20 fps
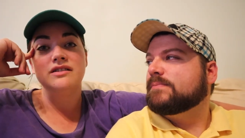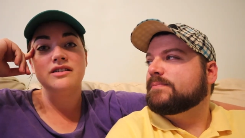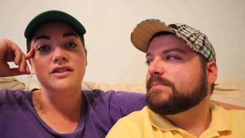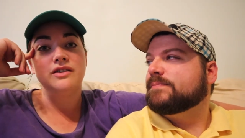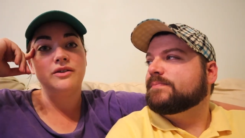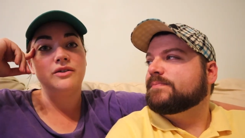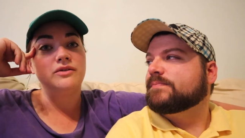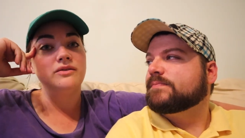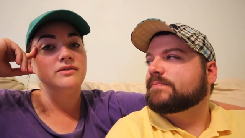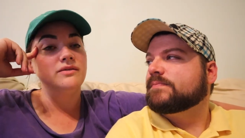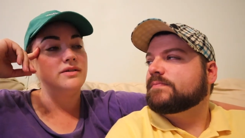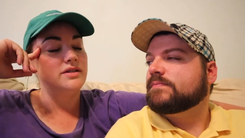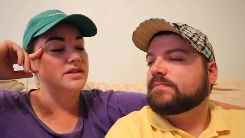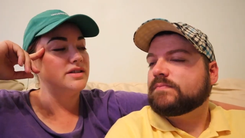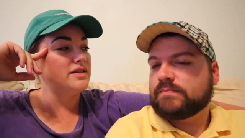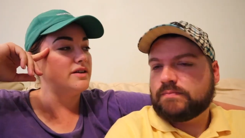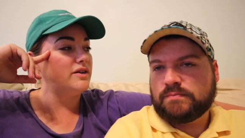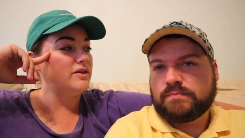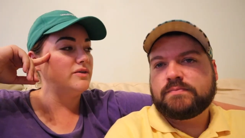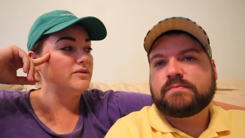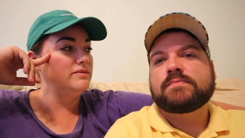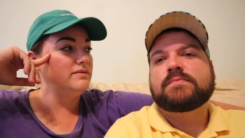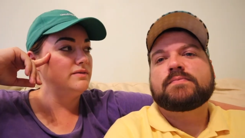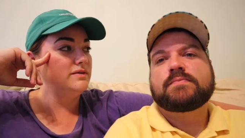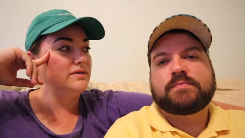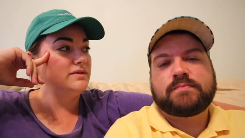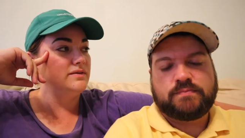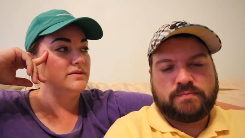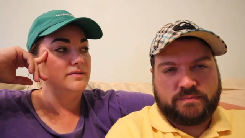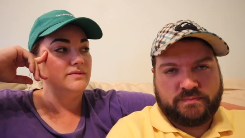Speaker 1: too. So
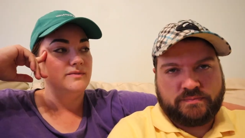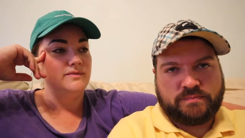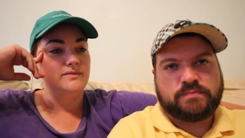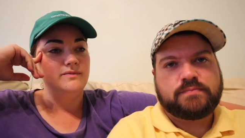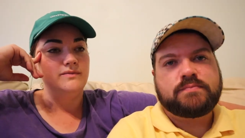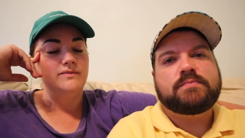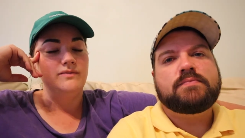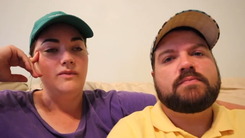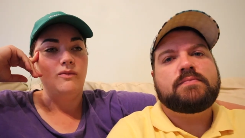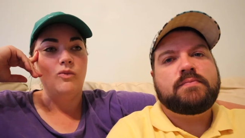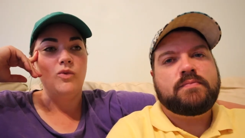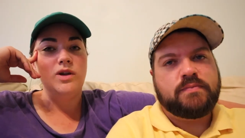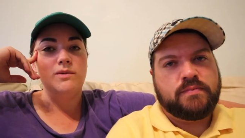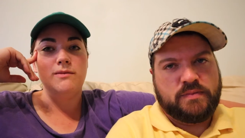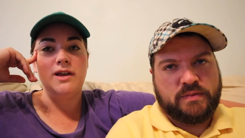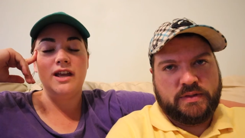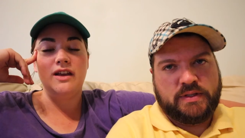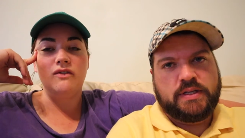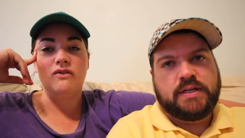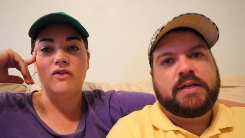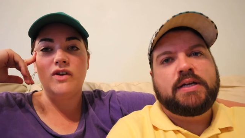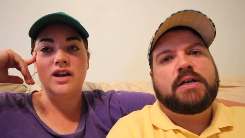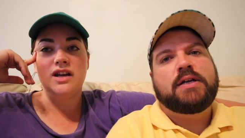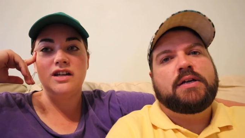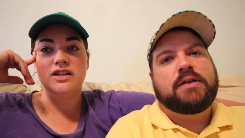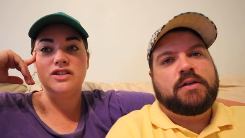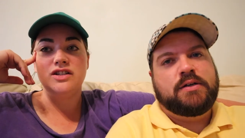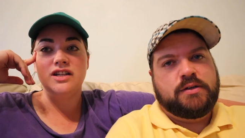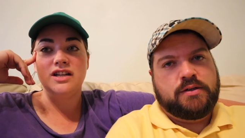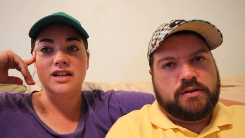we make
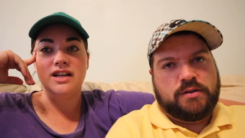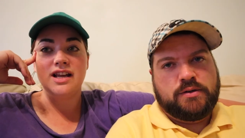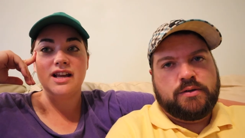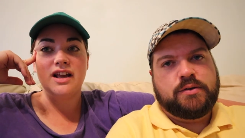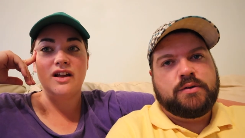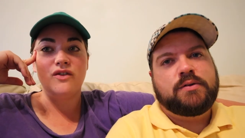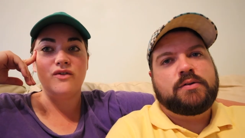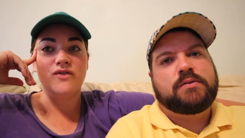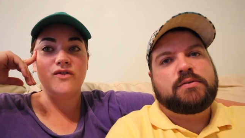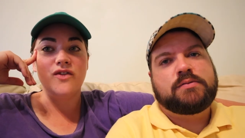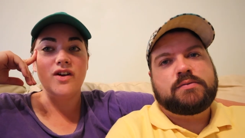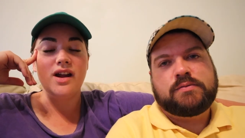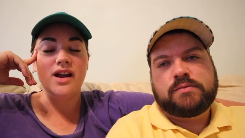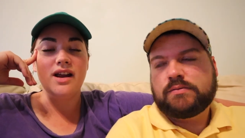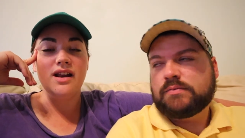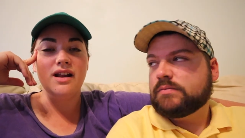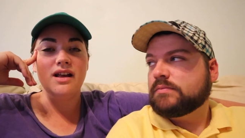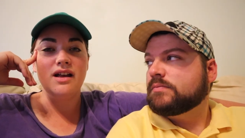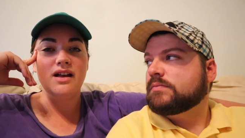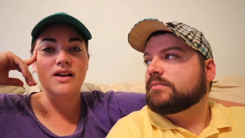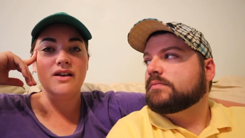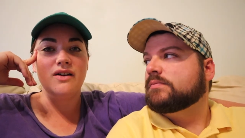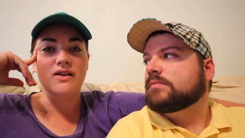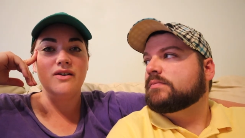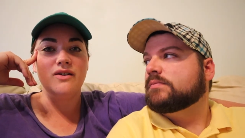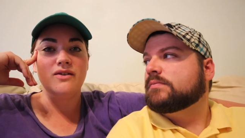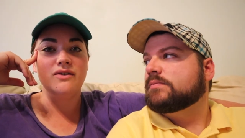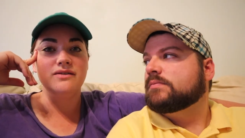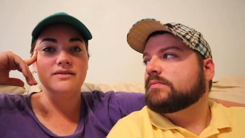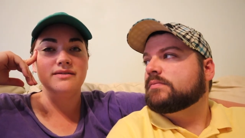fettuccine
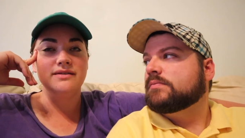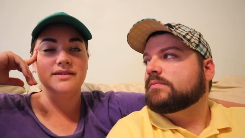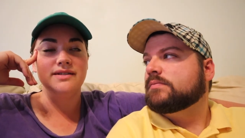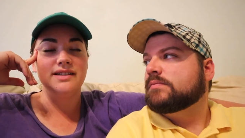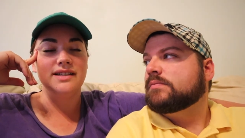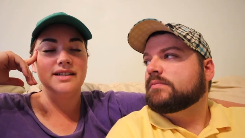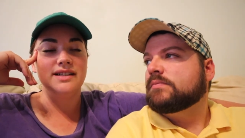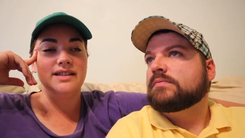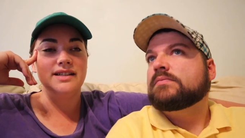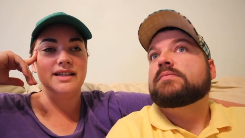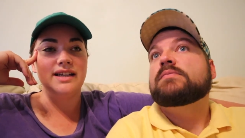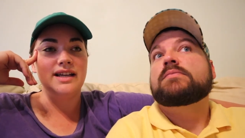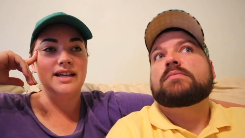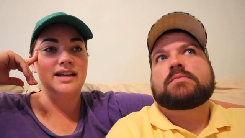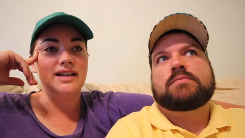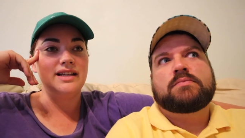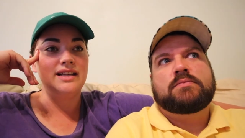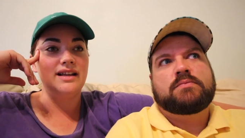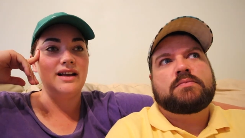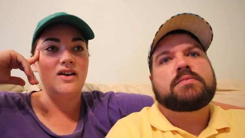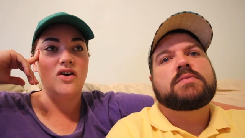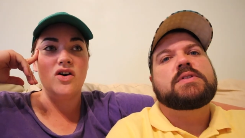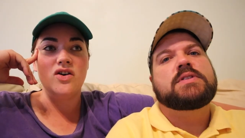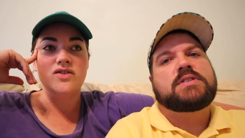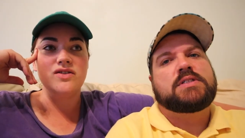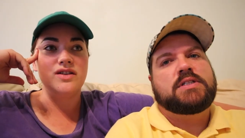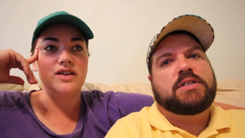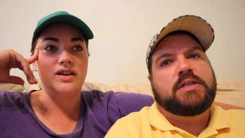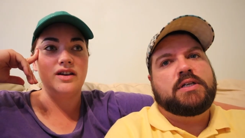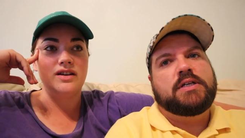Alfredo and all
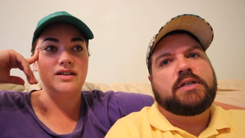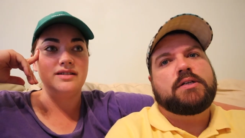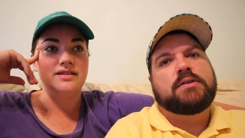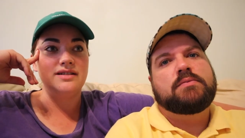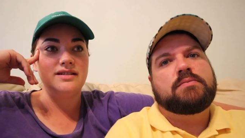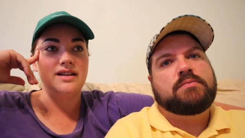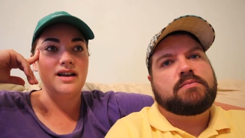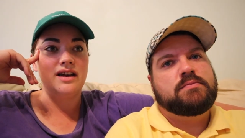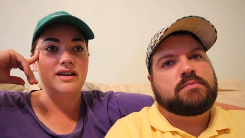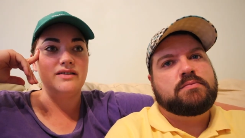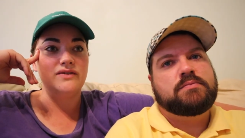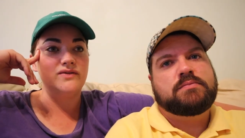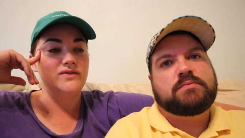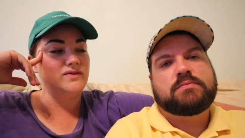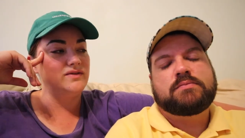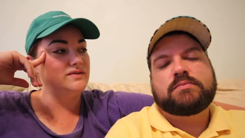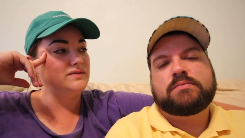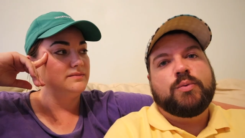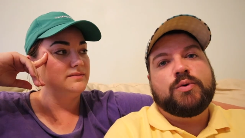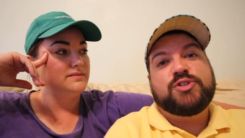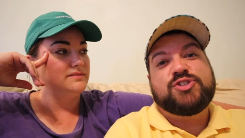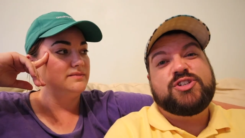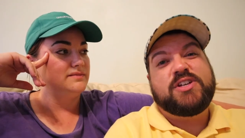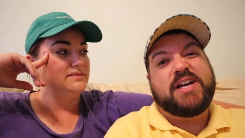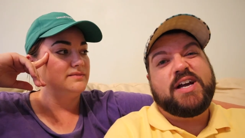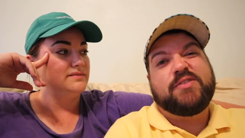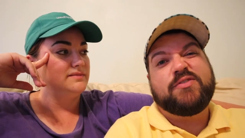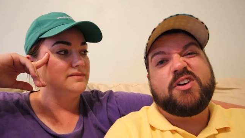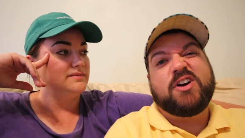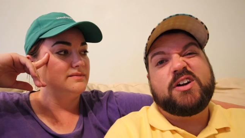
Speaker 2: the good stuff. Once you
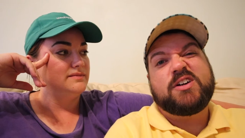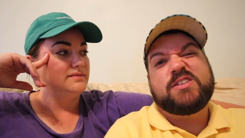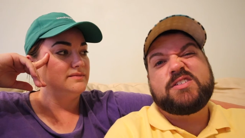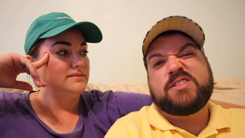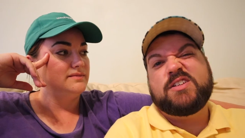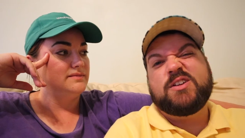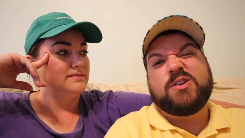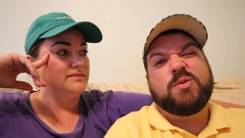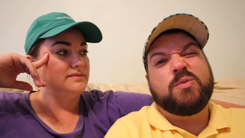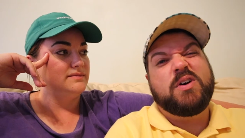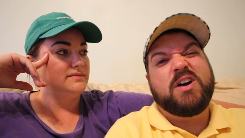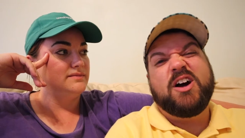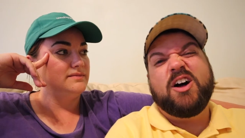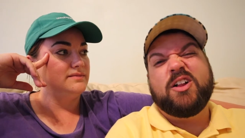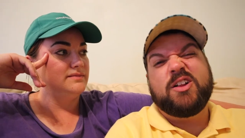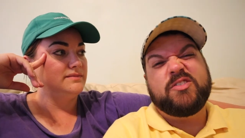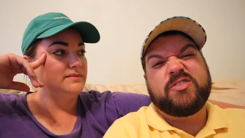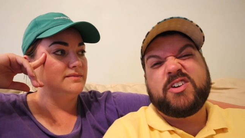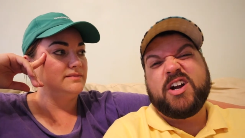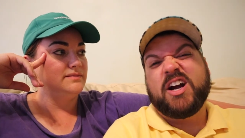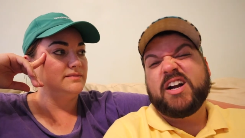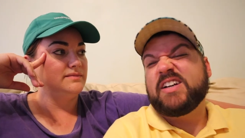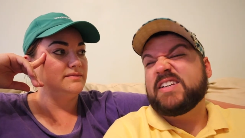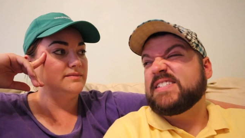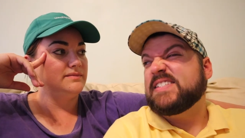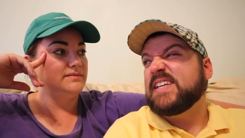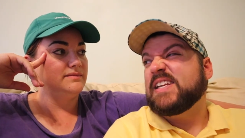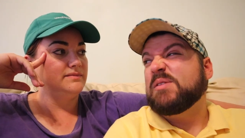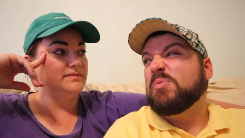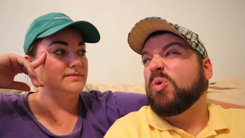have ours, you don't want Olive
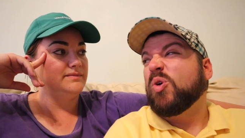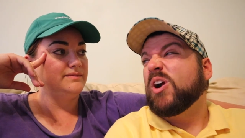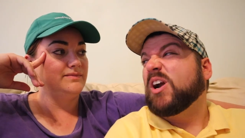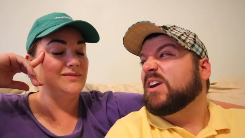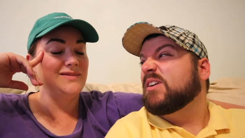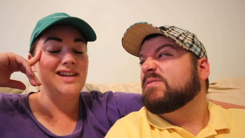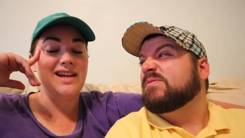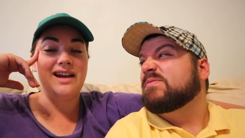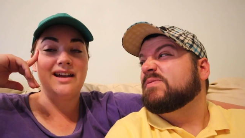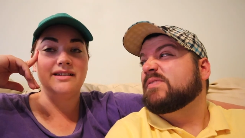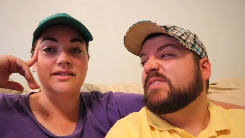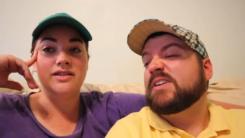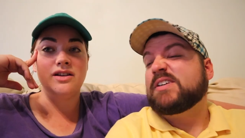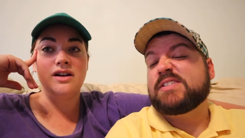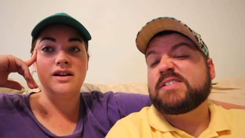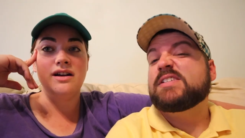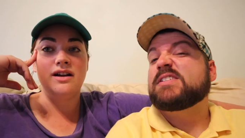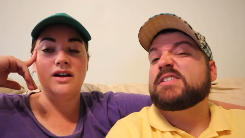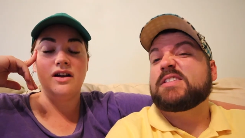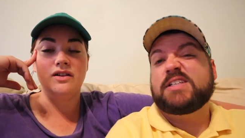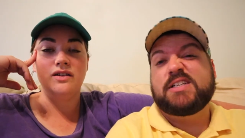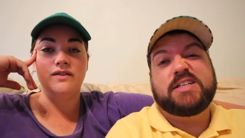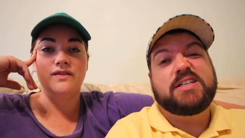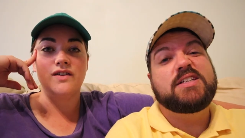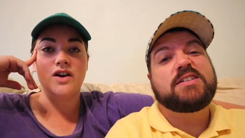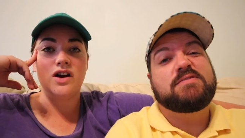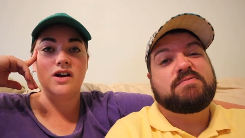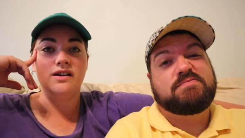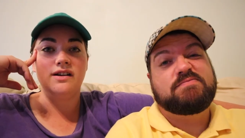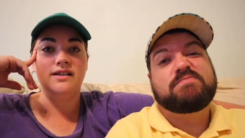Gardens anymore.
Speaker 1: Yeah, sorry Olive
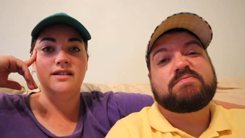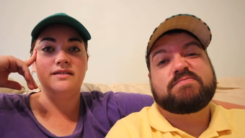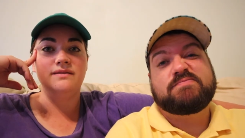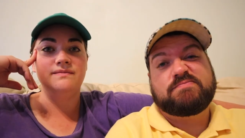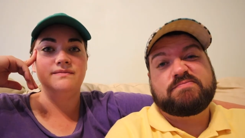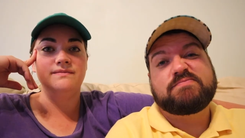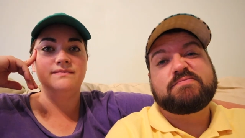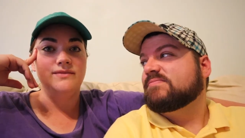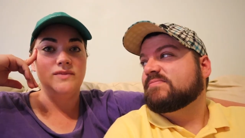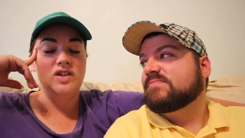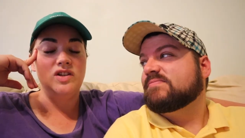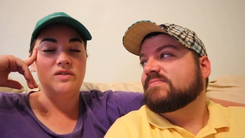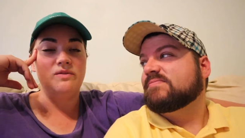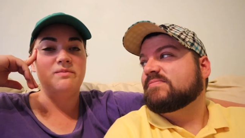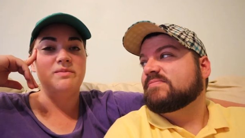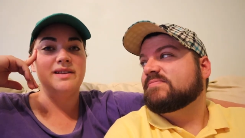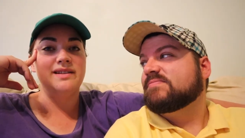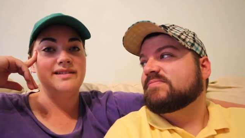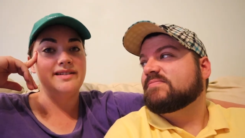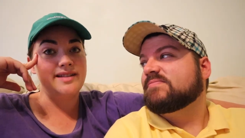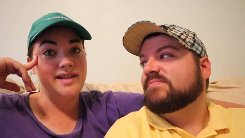Garden. You've been